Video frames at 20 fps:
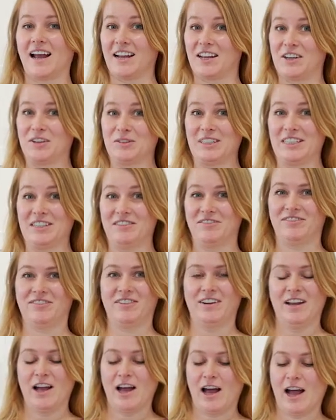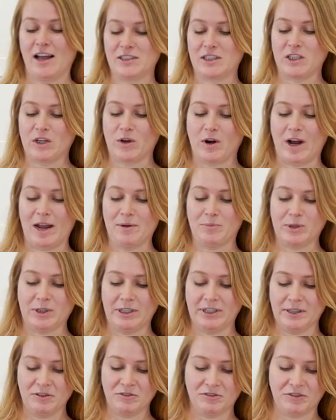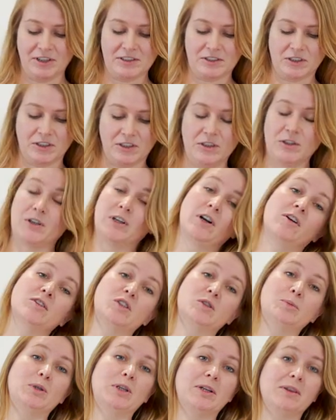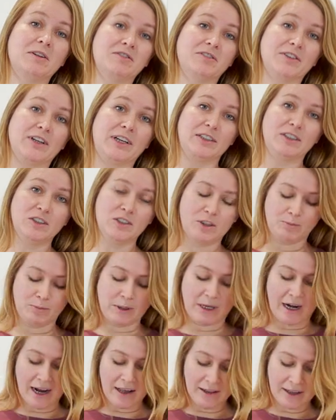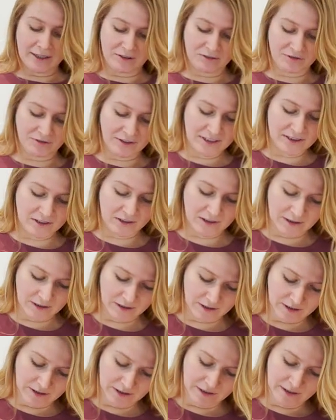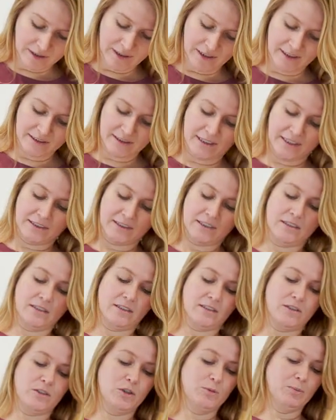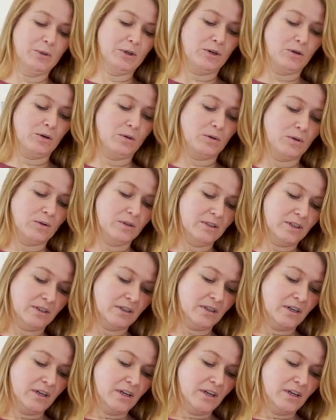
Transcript: Aculief. So I put it in the freezer. You can also put it in the fridge, but I like the freezer because it gets it super cold.